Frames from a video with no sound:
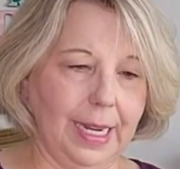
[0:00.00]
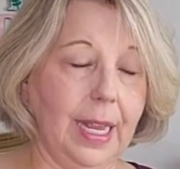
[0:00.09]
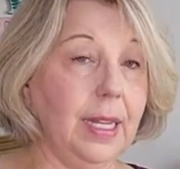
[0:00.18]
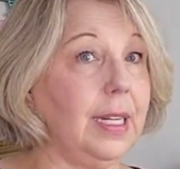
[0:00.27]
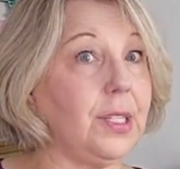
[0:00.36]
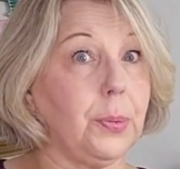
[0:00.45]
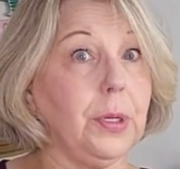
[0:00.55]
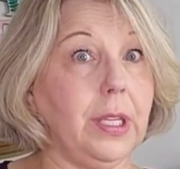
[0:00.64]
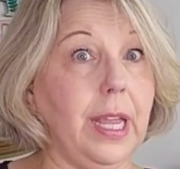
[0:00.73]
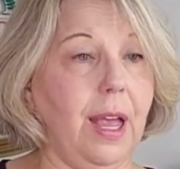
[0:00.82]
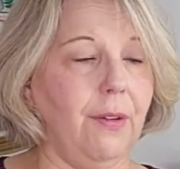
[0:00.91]
and it's
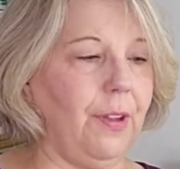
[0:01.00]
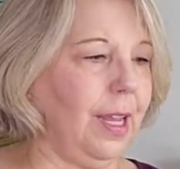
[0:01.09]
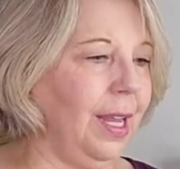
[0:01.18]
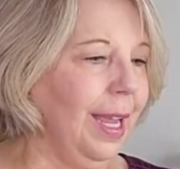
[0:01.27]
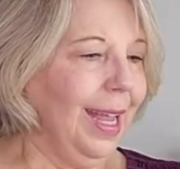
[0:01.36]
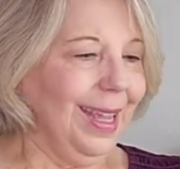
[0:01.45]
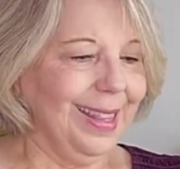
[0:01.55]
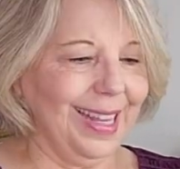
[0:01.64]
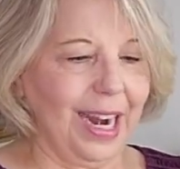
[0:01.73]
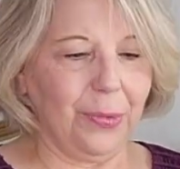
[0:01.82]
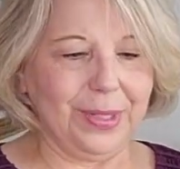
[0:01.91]
really heavy,
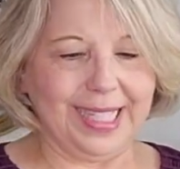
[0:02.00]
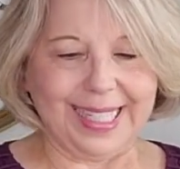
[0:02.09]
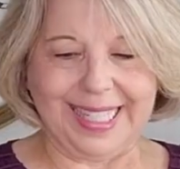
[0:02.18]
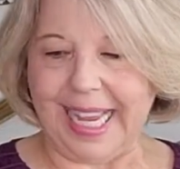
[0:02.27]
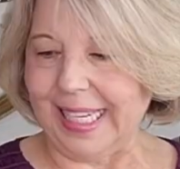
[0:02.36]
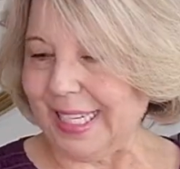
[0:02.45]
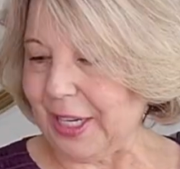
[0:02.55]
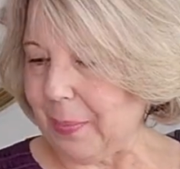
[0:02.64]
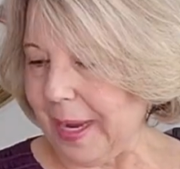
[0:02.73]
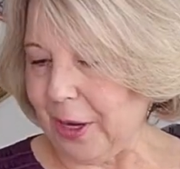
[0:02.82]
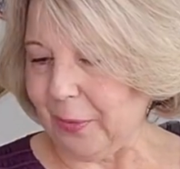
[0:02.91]
that I was excited
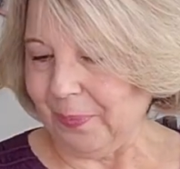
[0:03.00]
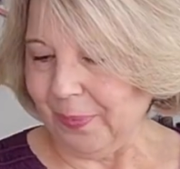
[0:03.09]
about.